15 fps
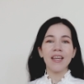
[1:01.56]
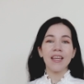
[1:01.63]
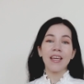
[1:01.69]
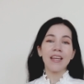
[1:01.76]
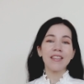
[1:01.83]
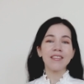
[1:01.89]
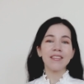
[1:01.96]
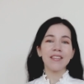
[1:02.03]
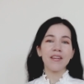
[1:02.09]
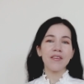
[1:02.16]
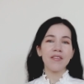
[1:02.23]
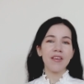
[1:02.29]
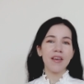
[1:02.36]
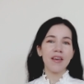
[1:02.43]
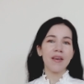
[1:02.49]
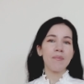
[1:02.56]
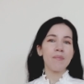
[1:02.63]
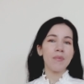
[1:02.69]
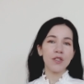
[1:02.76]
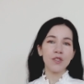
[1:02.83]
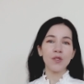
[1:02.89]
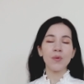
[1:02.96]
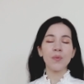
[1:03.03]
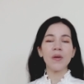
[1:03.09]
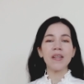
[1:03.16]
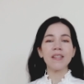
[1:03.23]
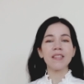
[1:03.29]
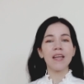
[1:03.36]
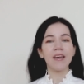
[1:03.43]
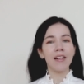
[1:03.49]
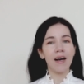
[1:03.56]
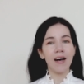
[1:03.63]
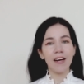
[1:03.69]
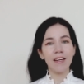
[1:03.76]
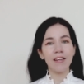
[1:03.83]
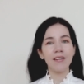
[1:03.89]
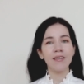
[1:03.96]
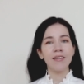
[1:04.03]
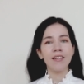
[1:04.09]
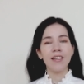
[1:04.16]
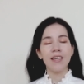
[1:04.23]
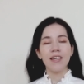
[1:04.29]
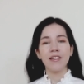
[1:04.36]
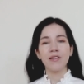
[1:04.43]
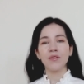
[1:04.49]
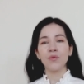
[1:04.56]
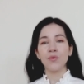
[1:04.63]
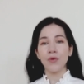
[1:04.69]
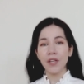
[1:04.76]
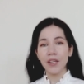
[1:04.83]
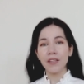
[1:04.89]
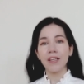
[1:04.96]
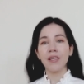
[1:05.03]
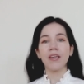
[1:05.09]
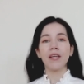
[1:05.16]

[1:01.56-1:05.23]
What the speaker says: Yes, the measurements and height is really